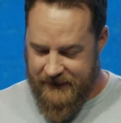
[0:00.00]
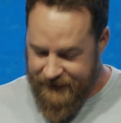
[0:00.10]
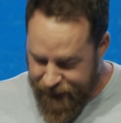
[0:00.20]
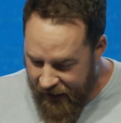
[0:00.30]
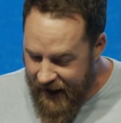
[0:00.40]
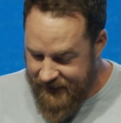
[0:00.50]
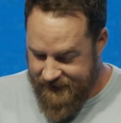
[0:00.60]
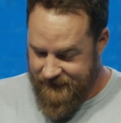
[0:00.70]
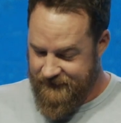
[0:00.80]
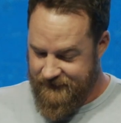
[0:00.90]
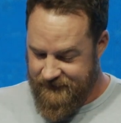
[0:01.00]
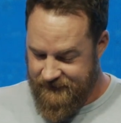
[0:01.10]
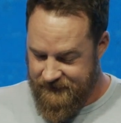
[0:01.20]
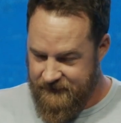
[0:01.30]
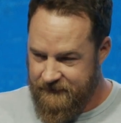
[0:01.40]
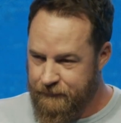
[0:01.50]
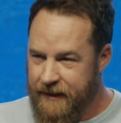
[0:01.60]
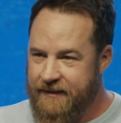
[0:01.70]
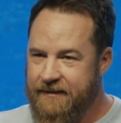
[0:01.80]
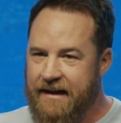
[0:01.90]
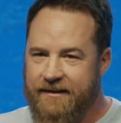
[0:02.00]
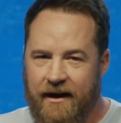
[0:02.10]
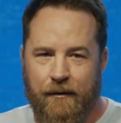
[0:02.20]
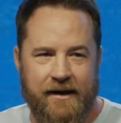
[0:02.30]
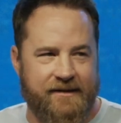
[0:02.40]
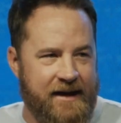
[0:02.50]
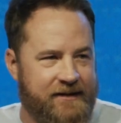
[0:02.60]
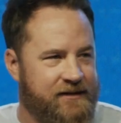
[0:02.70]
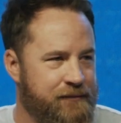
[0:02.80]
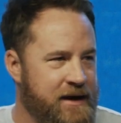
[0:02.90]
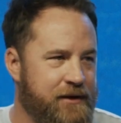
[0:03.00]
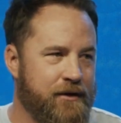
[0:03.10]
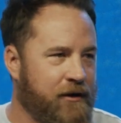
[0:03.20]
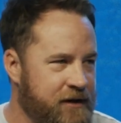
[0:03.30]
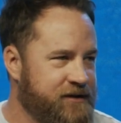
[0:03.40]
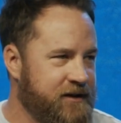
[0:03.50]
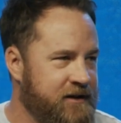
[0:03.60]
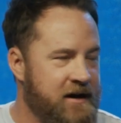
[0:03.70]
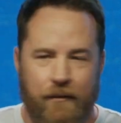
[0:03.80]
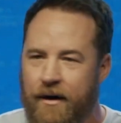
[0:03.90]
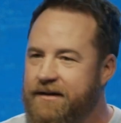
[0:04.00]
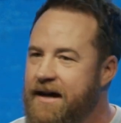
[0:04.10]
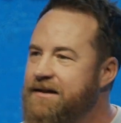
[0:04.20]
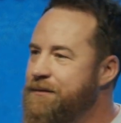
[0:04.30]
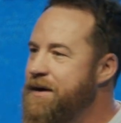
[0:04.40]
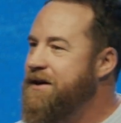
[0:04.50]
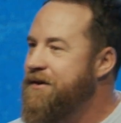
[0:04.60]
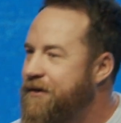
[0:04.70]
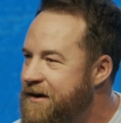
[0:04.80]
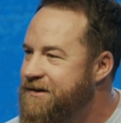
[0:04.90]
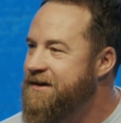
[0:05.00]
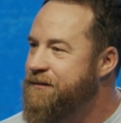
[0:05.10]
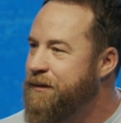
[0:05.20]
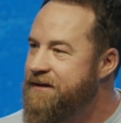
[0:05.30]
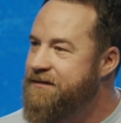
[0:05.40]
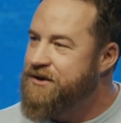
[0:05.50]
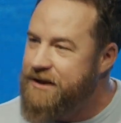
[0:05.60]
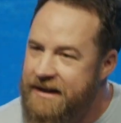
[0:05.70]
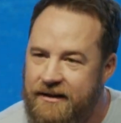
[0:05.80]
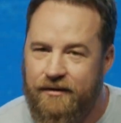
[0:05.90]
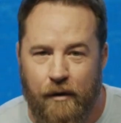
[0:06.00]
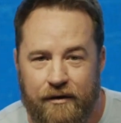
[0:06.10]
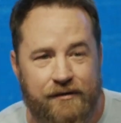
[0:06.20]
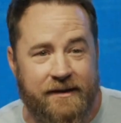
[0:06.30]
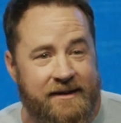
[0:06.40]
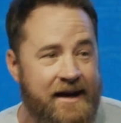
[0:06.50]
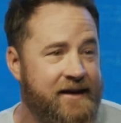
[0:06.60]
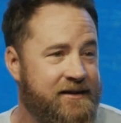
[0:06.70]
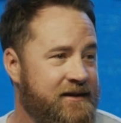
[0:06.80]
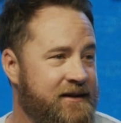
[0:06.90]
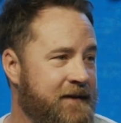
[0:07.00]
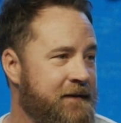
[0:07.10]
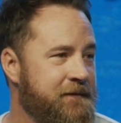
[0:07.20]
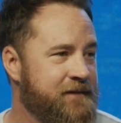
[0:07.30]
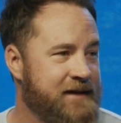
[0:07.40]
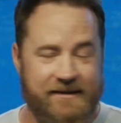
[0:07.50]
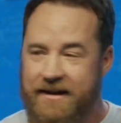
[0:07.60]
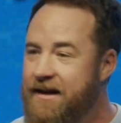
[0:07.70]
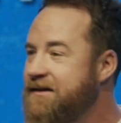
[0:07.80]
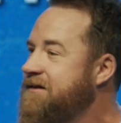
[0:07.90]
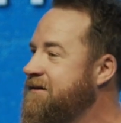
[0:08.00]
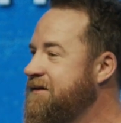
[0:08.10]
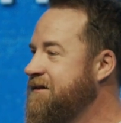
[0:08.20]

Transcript: That's fine. But that's not what it takes to make you a Christian. What it takes to make you a Christian is believing Jesus rose from the dead. That's it.